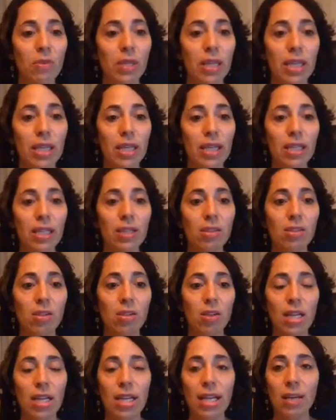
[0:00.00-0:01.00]
really
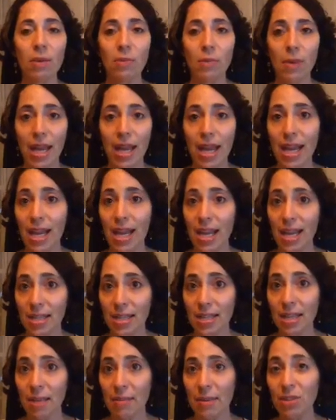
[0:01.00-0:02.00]
looking at
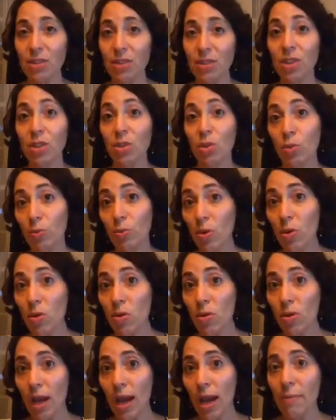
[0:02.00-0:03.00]
ways. I mentioned the group
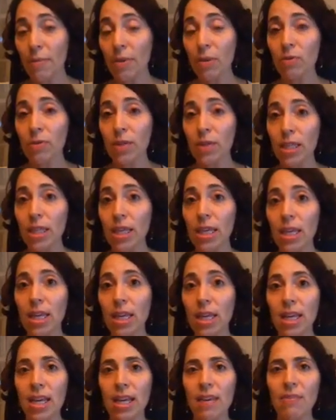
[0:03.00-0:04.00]
program, but
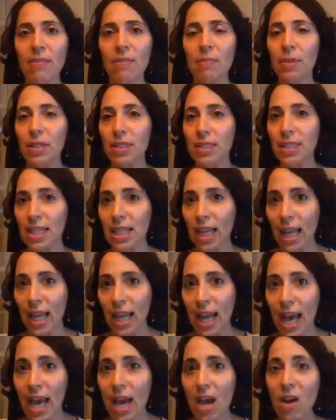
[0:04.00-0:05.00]
really even building
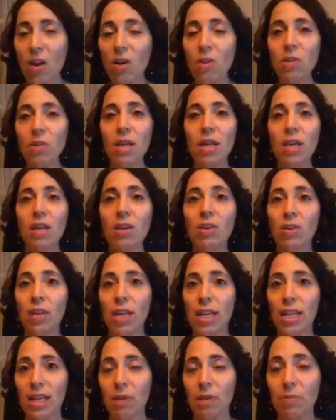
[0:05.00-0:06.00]
that out,
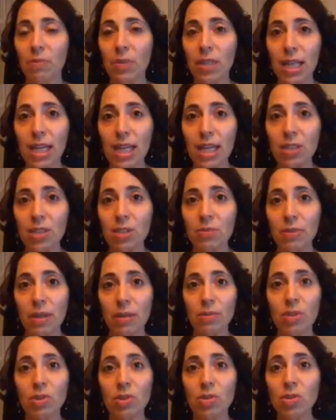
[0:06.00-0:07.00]
creating a plan to
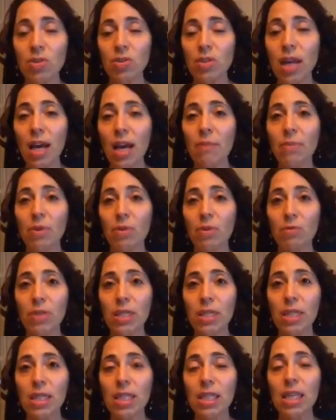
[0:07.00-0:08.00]
be able to do that, but
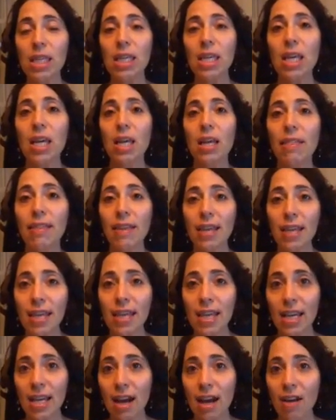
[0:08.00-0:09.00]
really
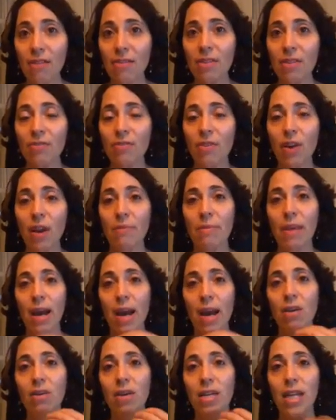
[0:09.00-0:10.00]
thinking of it from
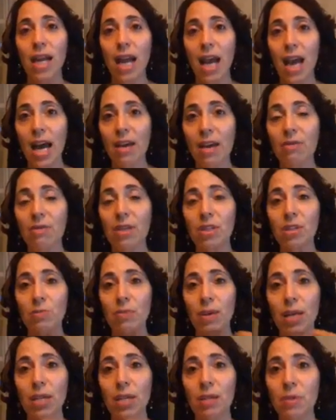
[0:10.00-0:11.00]
how can I
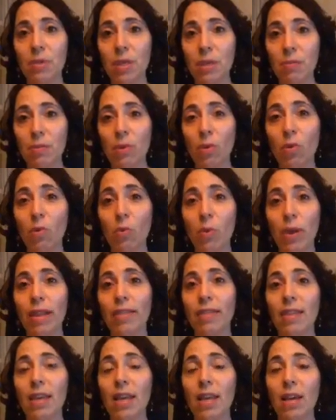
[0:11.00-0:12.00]
reach many people
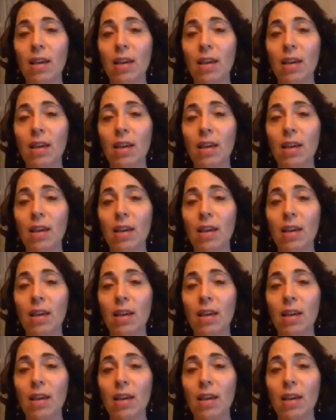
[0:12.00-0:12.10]
with